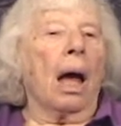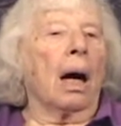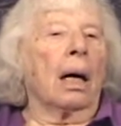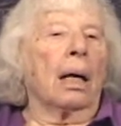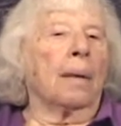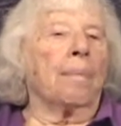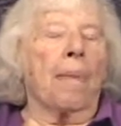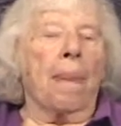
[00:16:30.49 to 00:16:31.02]

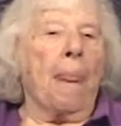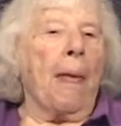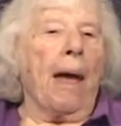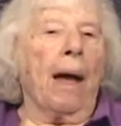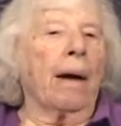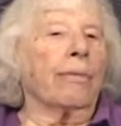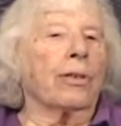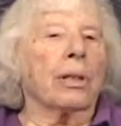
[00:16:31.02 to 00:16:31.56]
um,
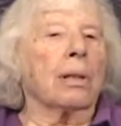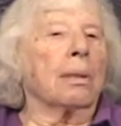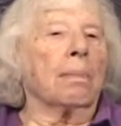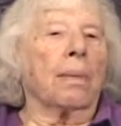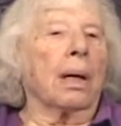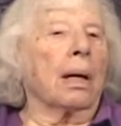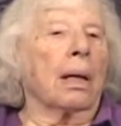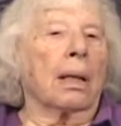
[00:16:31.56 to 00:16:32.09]
after
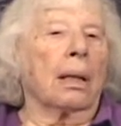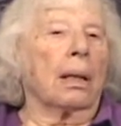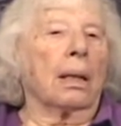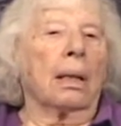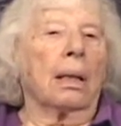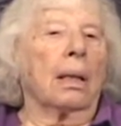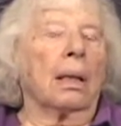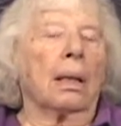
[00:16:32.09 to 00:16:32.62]
my
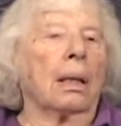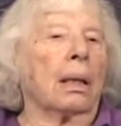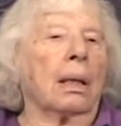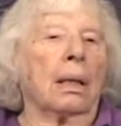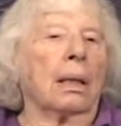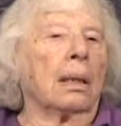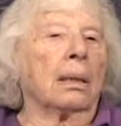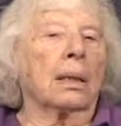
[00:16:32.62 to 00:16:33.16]

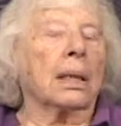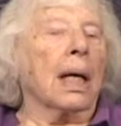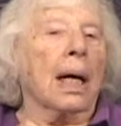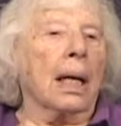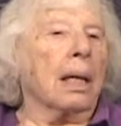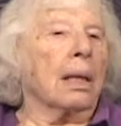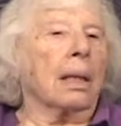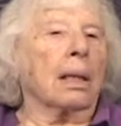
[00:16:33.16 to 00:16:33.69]
uh,
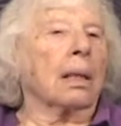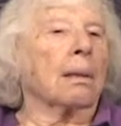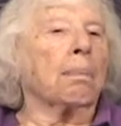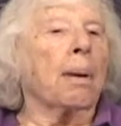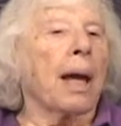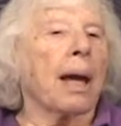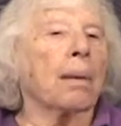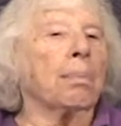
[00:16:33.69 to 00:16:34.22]
started on the
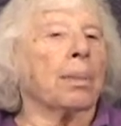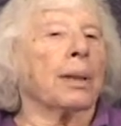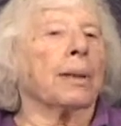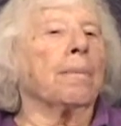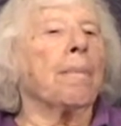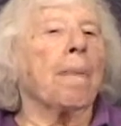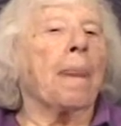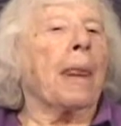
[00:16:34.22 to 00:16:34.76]
paper,